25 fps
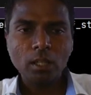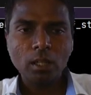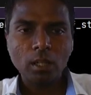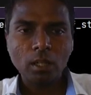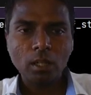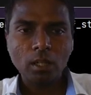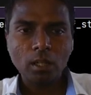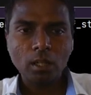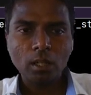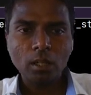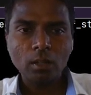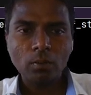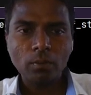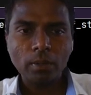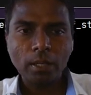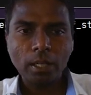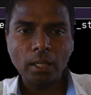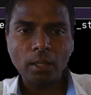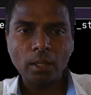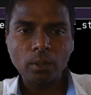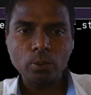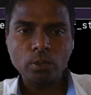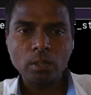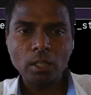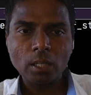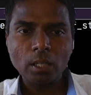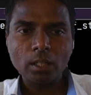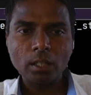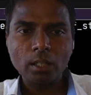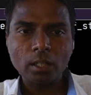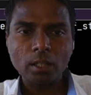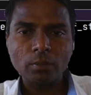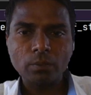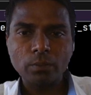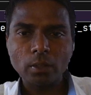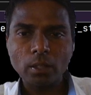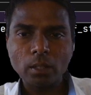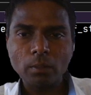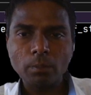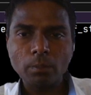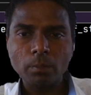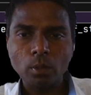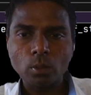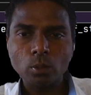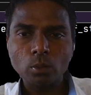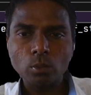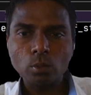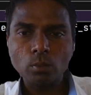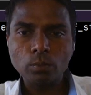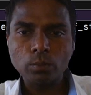values are different,
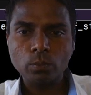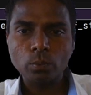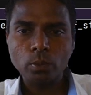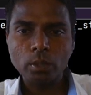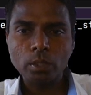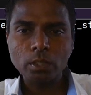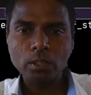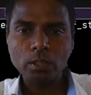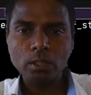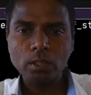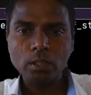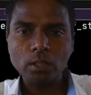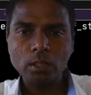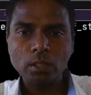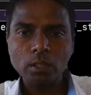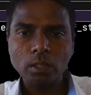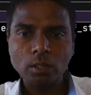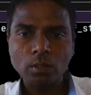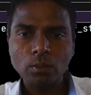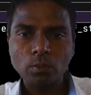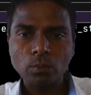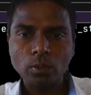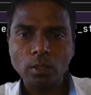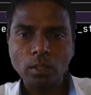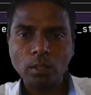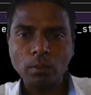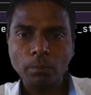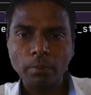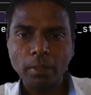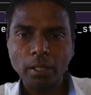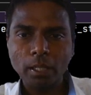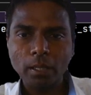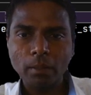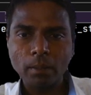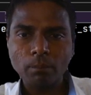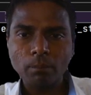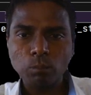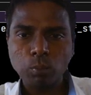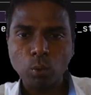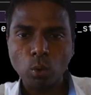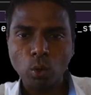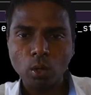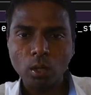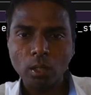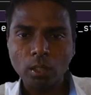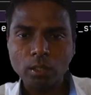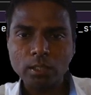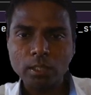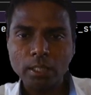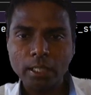because of which it will become
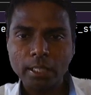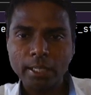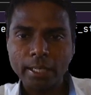false.